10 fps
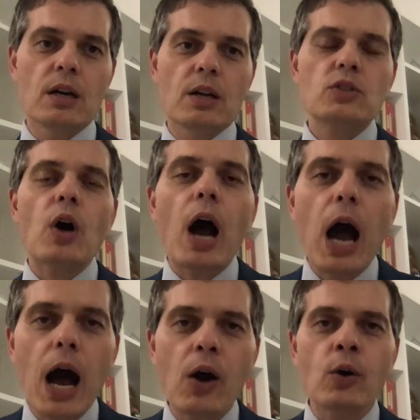So
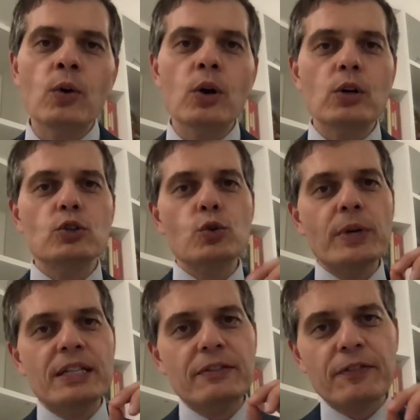how do we
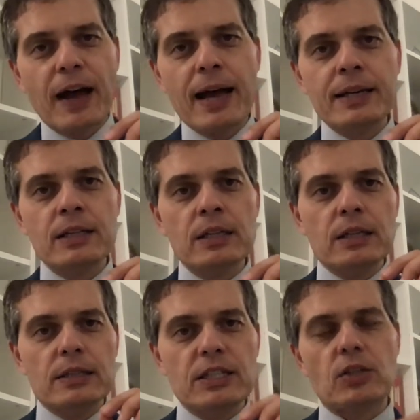define
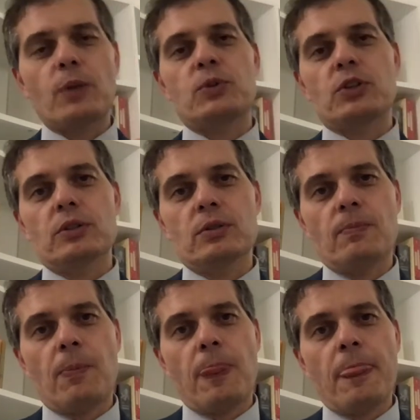disruption?
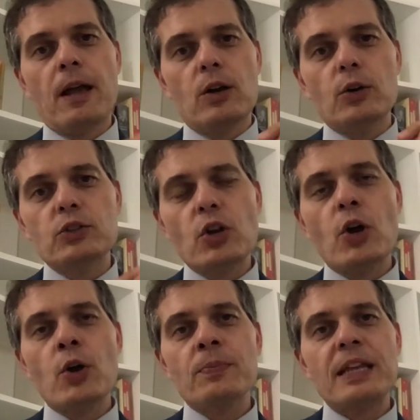A
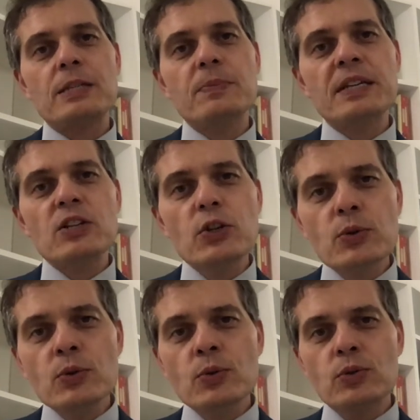term that's being
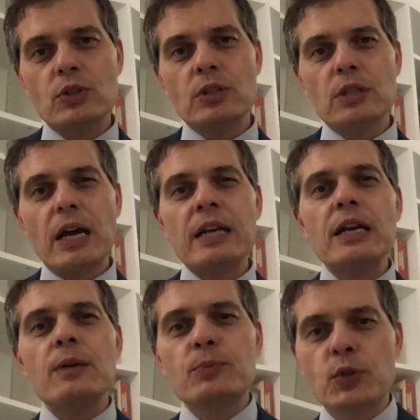used and
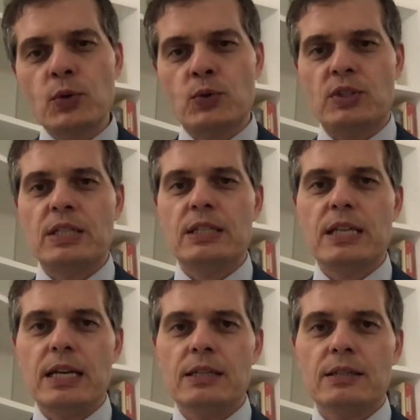abused these
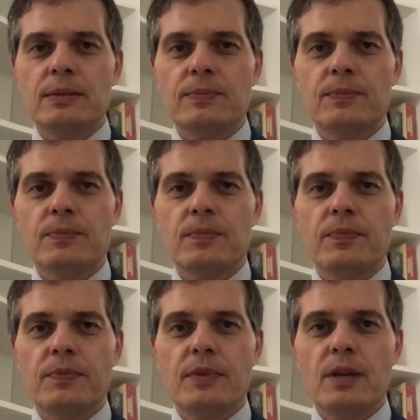days.
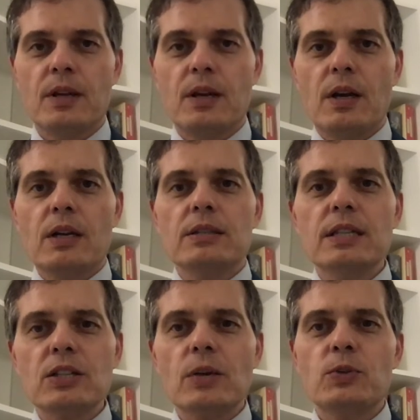
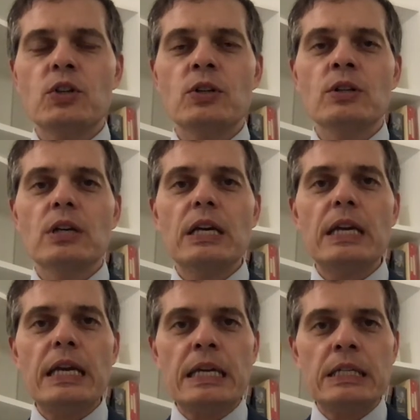Disruption
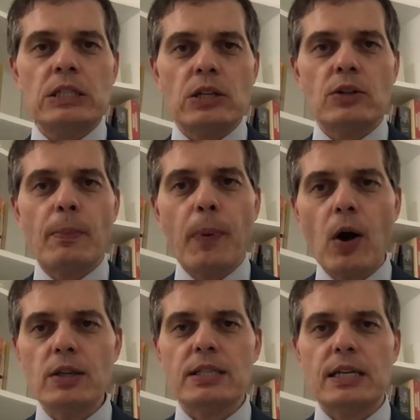is the
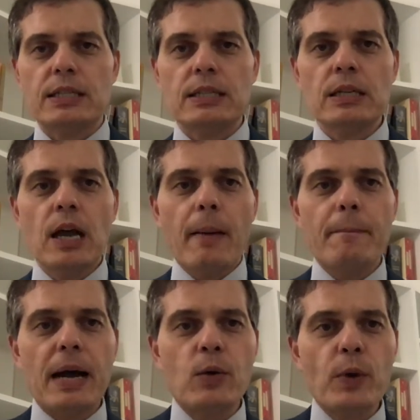process
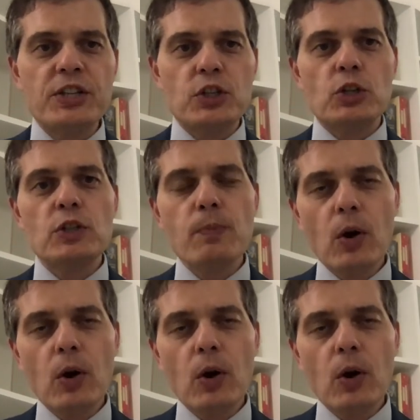by which a small